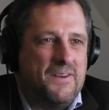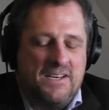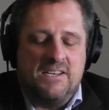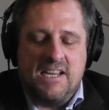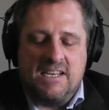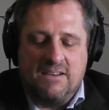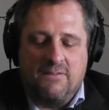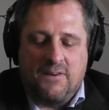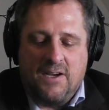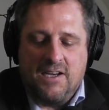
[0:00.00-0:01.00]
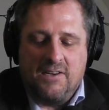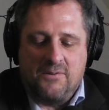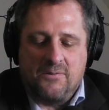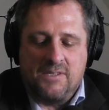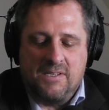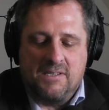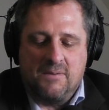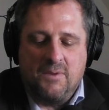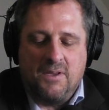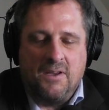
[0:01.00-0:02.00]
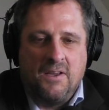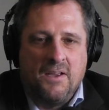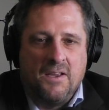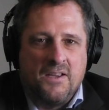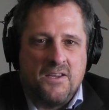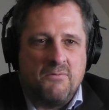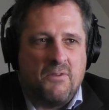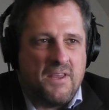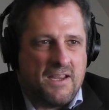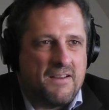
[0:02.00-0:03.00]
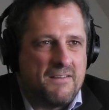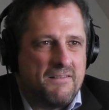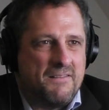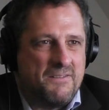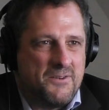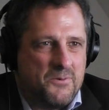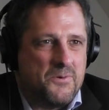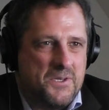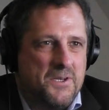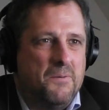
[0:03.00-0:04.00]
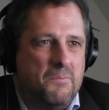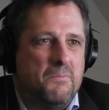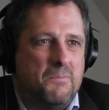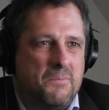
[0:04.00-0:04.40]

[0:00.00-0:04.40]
indebted financial system, that you think short term.